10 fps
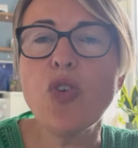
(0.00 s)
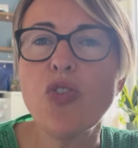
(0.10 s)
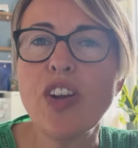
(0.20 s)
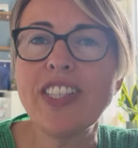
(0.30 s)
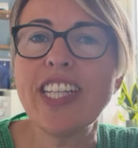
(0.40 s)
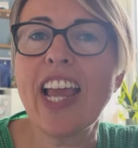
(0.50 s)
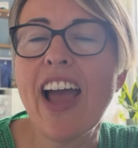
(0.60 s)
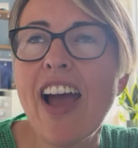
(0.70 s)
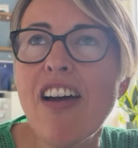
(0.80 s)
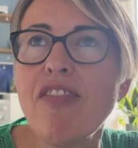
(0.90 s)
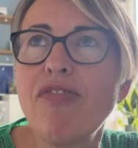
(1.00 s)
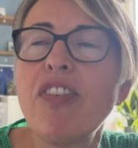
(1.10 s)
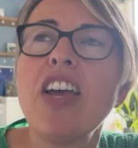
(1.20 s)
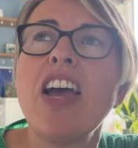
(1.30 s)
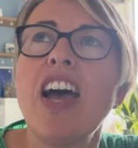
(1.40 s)
already have
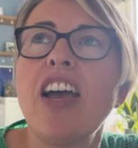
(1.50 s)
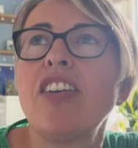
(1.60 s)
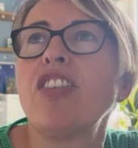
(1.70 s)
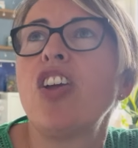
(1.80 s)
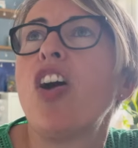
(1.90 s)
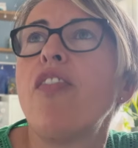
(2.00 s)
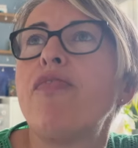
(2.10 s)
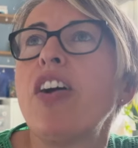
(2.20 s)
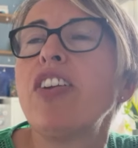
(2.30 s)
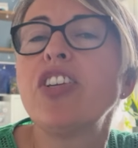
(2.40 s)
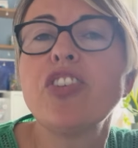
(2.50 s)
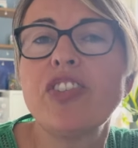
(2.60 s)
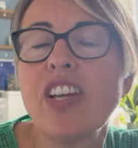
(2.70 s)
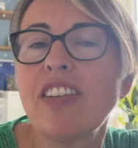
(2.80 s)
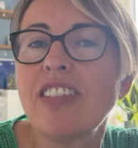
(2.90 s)
a very
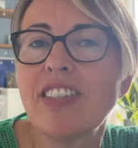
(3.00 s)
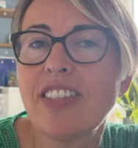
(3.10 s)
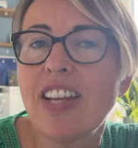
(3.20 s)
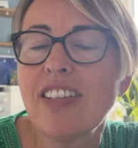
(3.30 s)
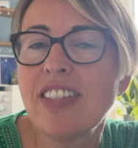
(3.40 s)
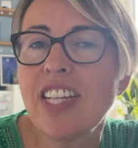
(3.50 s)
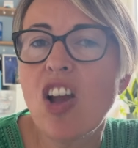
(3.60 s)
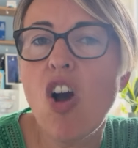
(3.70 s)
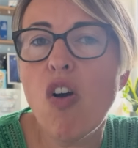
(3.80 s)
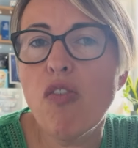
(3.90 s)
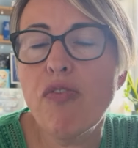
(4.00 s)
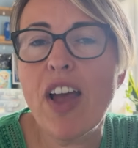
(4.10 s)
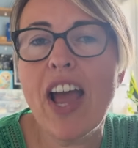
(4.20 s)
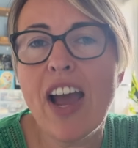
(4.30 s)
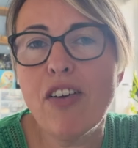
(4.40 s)
good understanding of
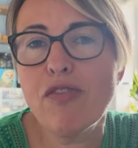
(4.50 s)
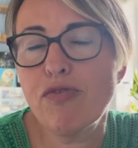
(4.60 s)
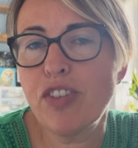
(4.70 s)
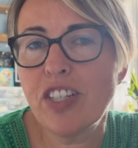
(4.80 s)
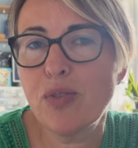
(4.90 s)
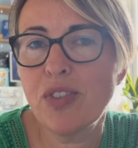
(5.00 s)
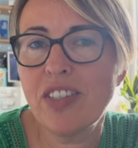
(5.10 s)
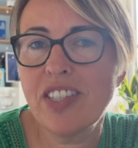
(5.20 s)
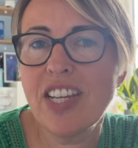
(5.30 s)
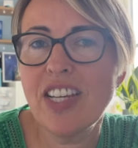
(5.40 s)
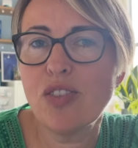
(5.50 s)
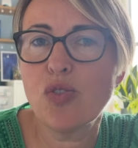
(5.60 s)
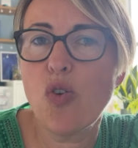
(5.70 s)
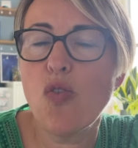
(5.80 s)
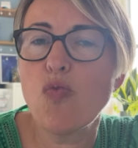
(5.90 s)
how frequency
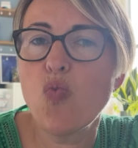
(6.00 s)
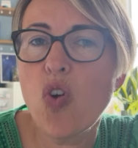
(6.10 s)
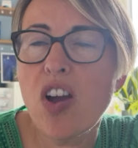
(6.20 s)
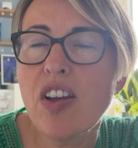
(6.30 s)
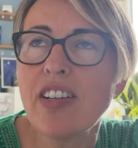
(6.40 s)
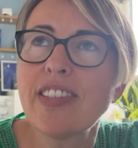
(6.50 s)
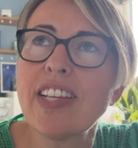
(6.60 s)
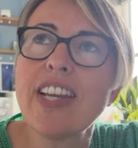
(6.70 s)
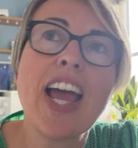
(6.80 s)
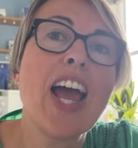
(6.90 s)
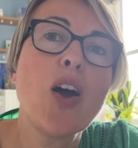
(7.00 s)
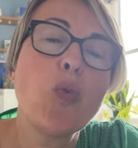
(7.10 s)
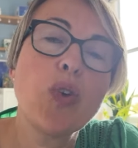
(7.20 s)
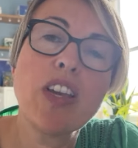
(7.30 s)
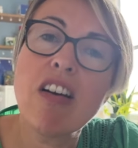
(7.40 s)
sort of works and how
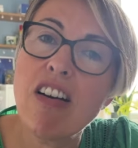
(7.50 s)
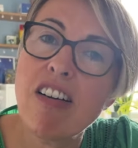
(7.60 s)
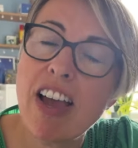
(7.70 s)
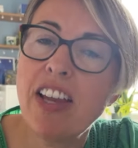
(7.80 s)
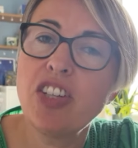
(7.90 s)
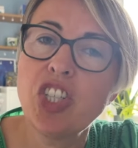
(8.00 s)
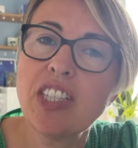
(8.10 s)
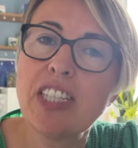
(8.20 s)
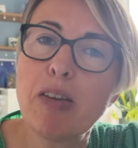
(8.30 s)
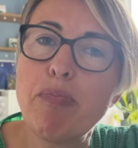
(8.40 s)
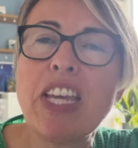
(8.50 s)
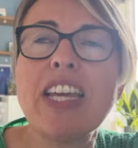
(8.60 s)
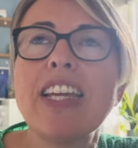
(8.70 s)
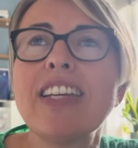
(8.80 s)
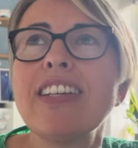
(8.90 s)
we are energetic
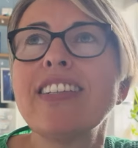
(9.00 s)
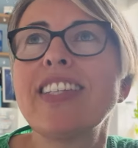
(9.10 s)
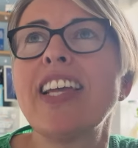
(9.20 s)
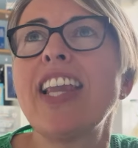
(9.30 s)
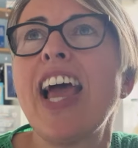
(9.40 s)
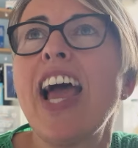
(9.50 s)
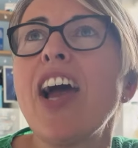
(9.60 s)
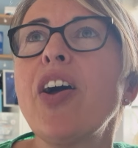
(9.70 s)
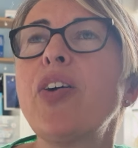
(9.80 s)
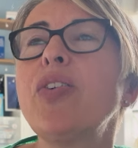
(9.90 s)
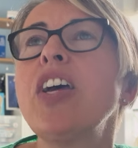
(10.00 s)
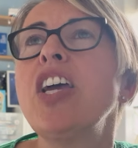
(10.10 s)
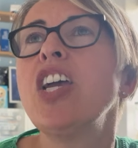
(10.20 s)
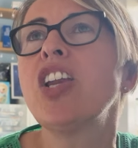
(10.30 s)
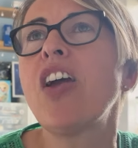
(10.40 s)
beings and how,
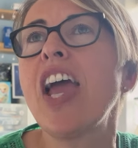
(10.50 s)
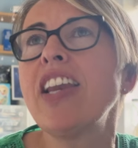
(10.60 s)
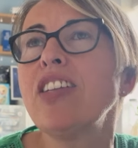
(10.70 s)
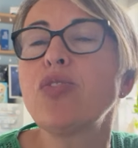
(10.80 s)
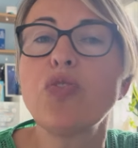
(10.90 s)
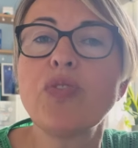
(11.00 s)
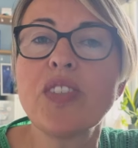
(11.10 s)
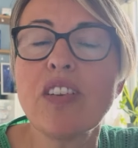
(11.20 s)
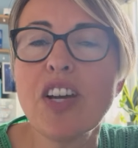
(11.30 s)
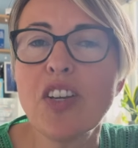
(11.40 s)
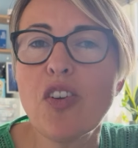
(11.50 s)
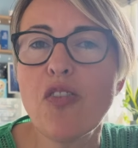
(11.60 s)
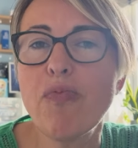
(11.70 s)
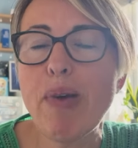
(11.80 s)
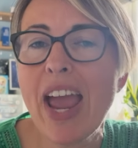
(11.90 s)
any sort of sign
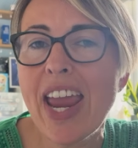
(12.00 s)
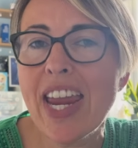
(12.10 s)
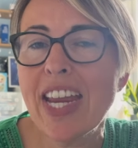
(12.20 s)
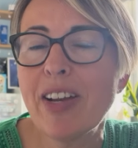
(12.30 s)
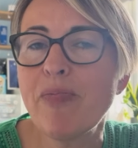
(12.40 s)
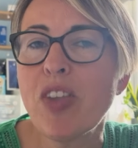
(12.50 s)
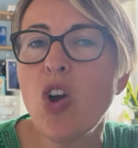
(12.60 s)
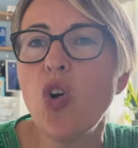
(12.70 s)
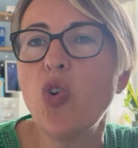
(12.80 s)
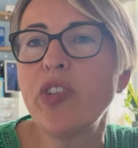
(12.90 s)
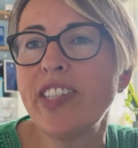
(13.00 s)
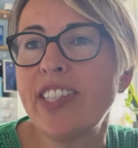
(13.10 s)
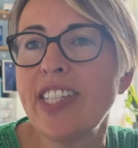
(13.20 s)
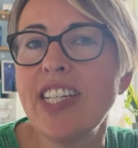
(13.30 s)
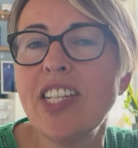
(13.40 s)
of pain or
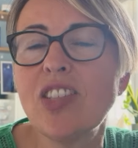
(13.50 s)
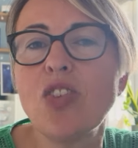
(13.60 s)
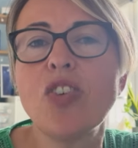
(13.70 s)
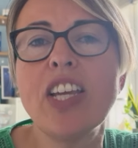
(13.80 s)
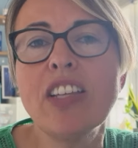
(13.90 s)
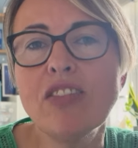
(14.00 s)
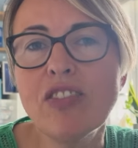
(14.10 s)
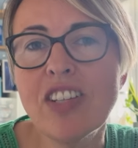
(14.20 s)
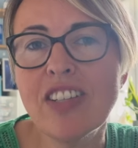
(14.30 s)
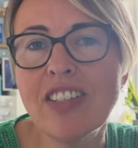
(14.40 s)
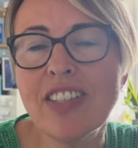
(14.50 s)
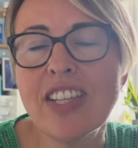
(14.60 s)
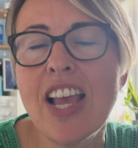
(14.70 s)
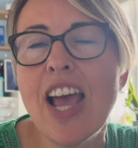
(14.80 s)
disease or illness